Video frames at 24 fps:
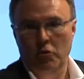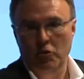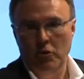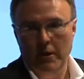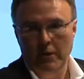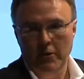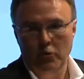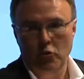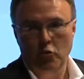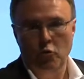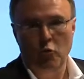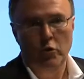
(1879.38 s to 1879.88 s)
the
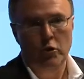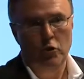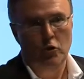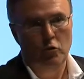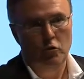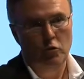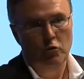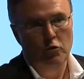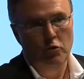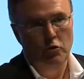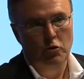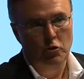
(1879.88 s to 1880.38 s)
second screen
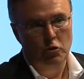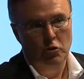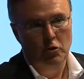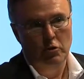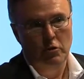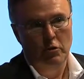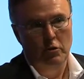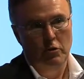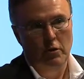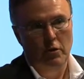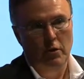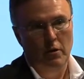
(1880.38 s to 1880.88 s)
usage
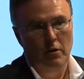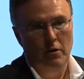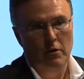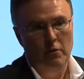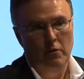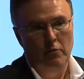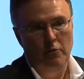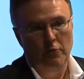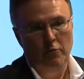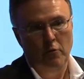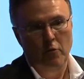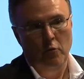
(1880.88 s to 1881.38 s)
in
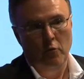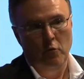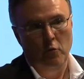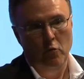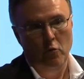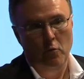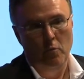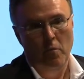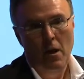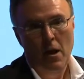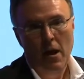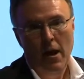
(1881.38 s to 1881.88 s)
the front
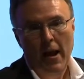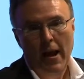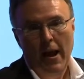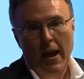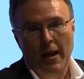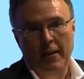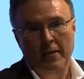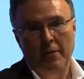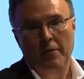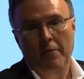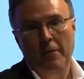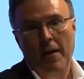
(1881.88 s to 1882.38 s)
room
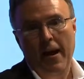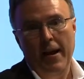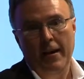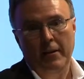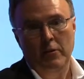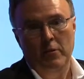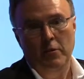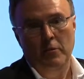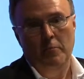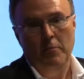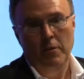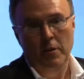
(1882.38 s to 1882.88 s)
and the
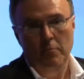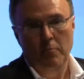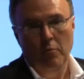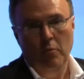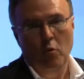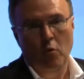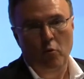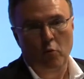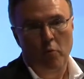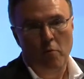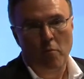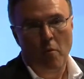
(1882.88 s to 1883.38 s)
fact that people
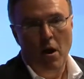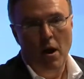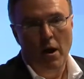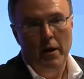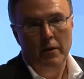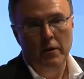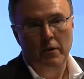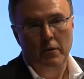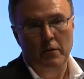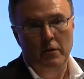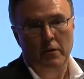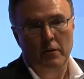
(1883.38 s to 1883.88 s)
are
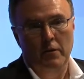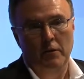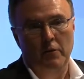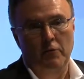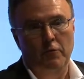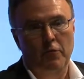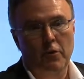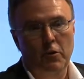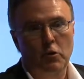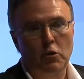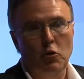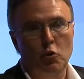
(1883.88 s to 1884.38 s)
reminded
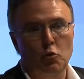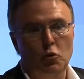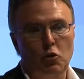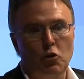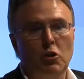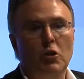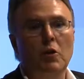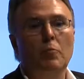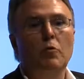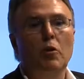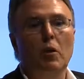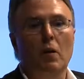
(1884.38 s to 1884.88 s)
that video
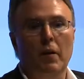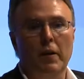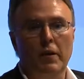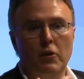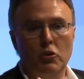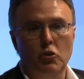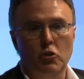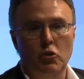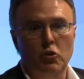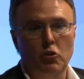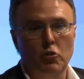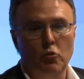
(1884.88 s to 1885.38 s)

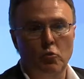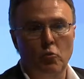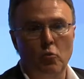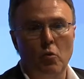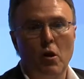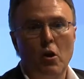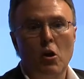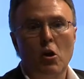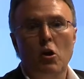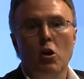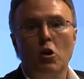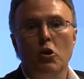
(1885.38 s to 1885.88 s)
stimulates you
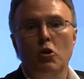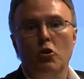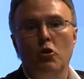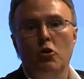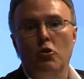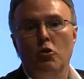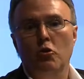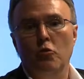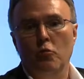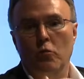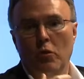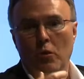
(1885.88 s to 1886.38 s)

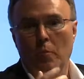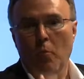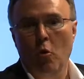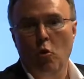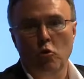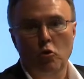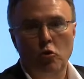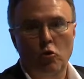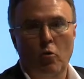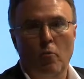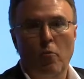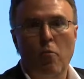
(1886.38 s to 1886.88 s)
to an
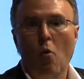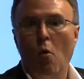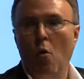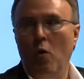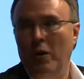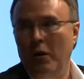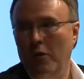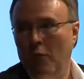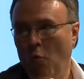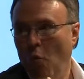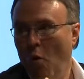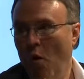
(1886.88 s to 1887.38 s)
emotional
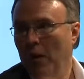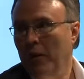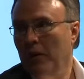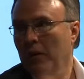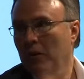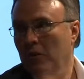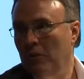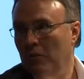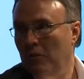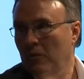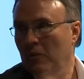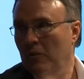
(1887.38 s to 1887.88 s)
point of
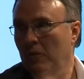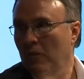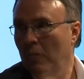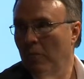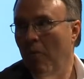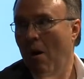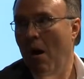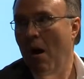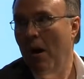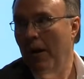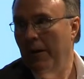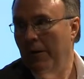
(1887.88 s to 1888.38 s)
wanting to
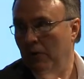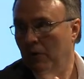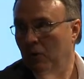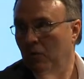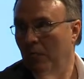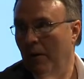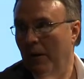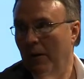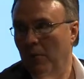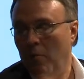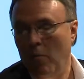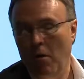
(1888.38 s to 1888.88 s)
buy and
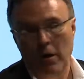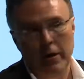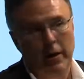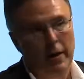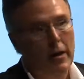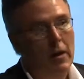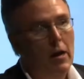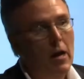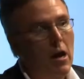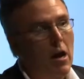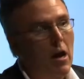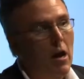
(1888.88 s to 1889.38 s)
spend
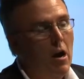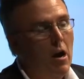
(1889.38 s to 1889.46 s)
money.